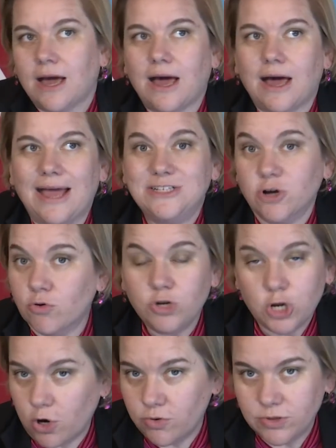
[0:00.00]
I don't
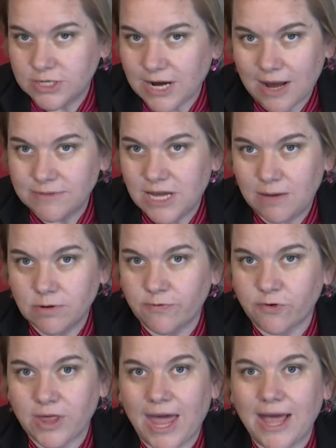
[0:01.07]
know the timetable
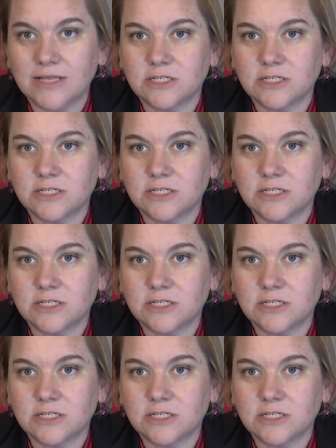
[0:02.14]
for that.